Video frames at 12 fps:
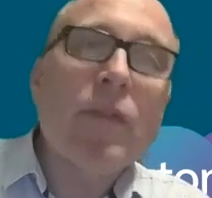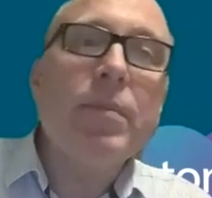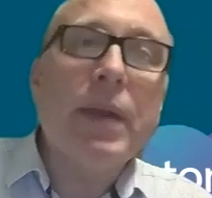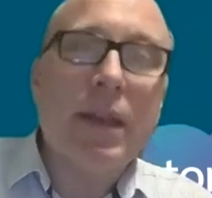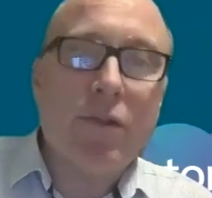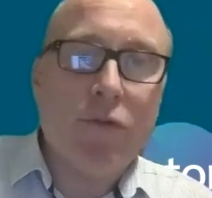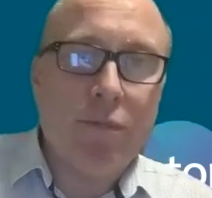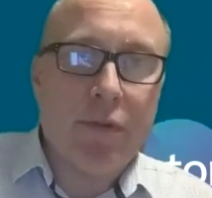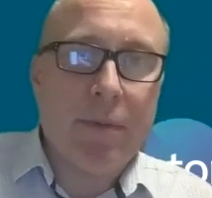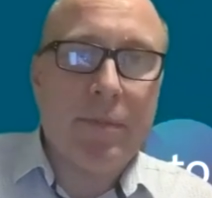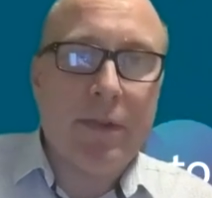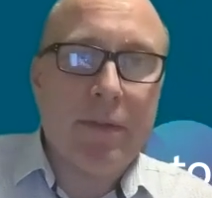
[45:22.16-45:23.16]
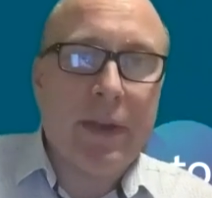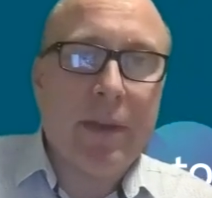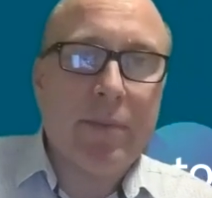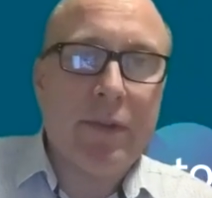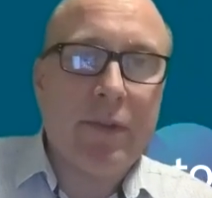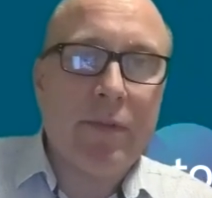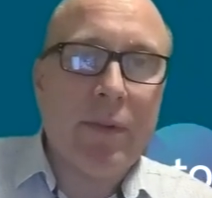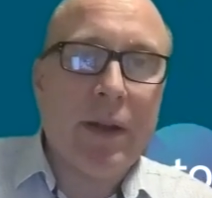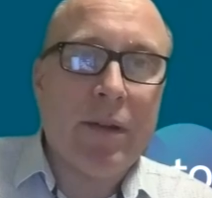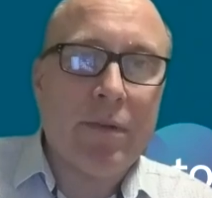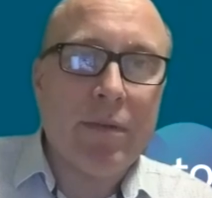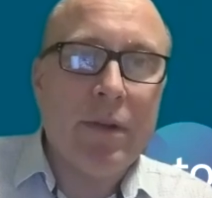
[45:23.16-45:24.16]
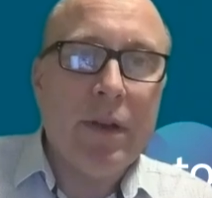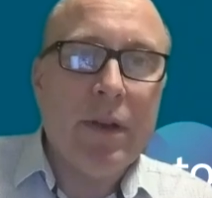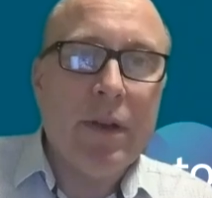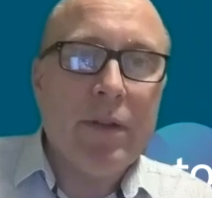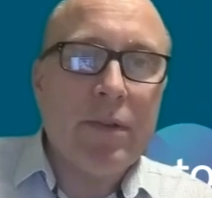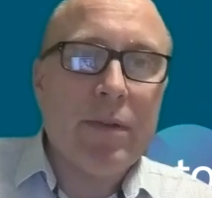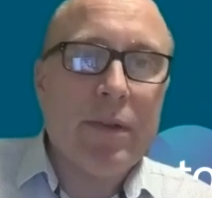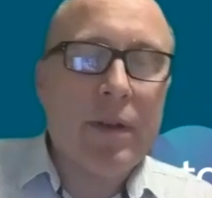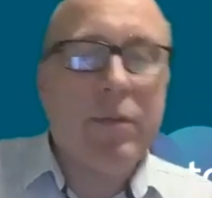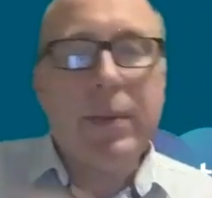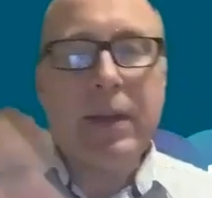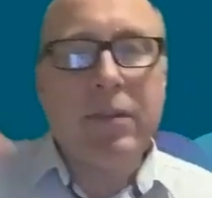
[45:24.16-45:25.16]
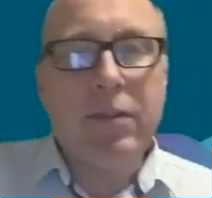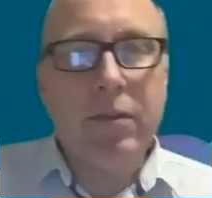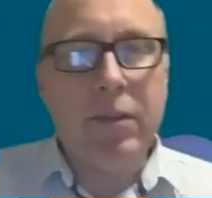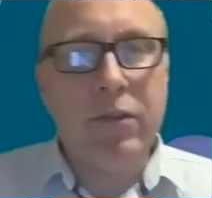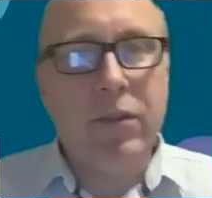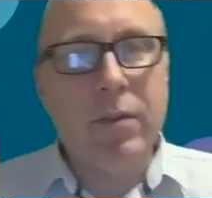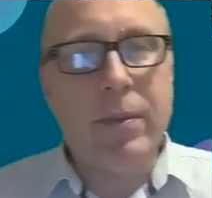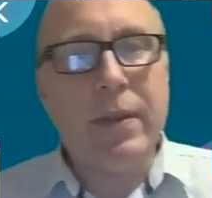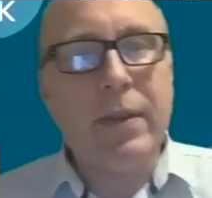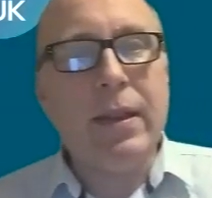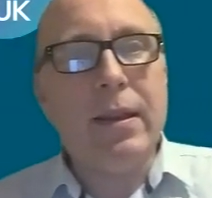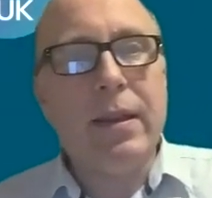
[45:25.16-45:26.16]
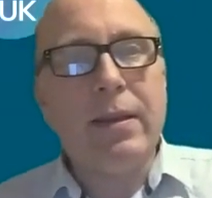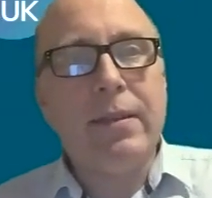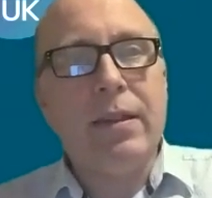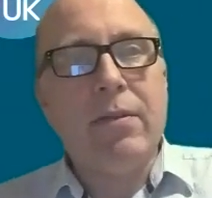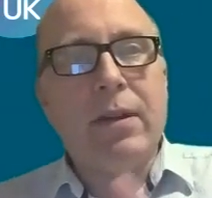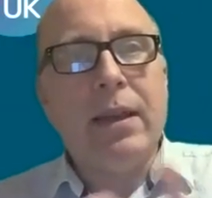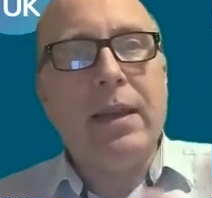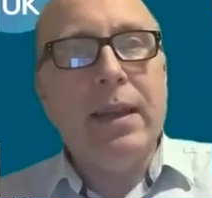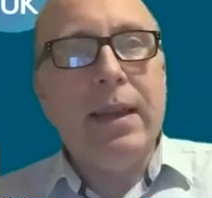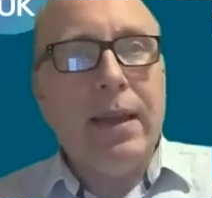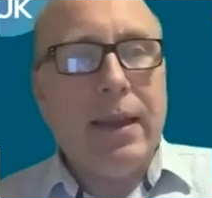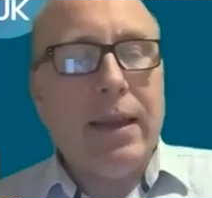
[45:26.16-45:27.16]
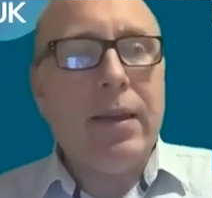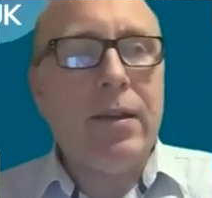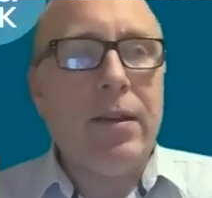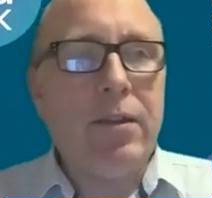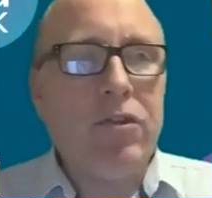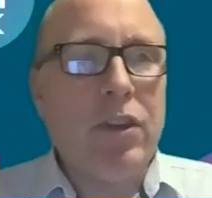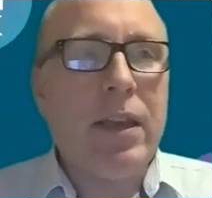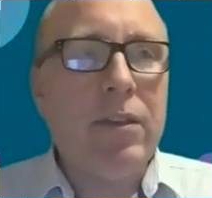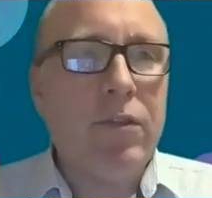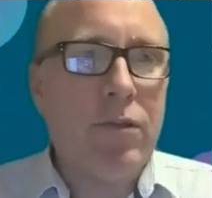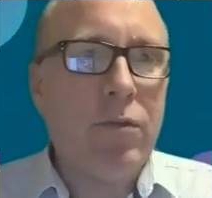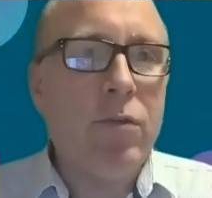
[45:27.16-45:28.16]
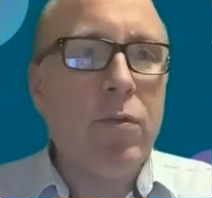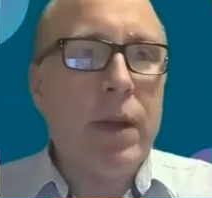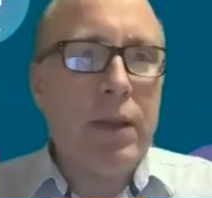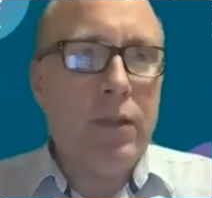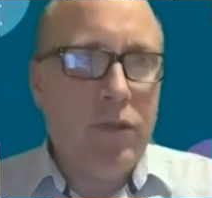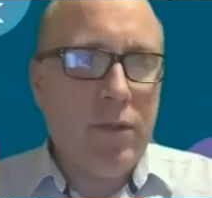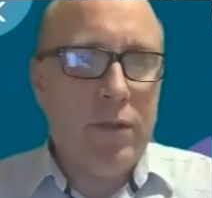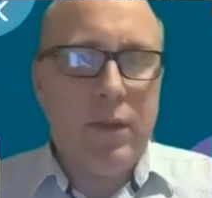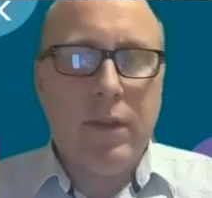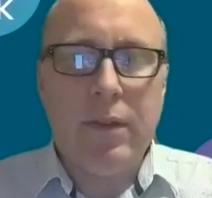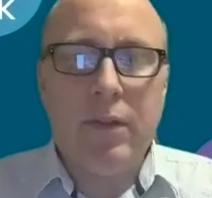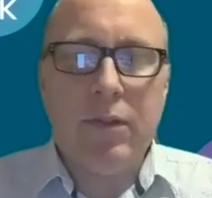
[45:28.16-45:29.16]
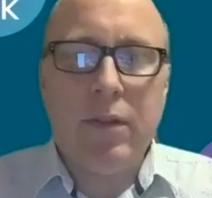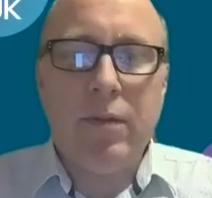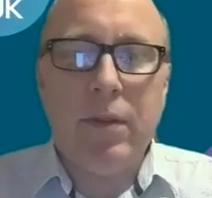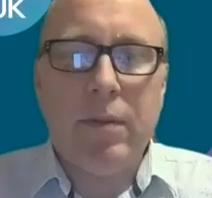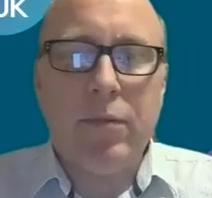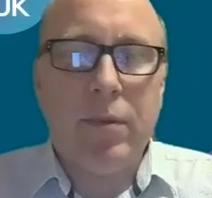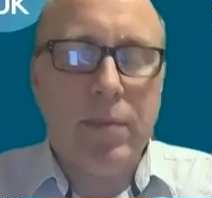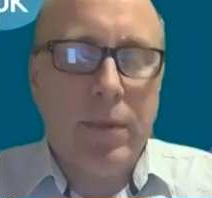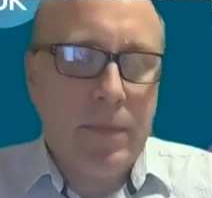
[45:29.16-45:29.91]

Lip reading: medical problems have happened as well. So it comes back to not assuming that necessarily a change is always due to the dystonia problem.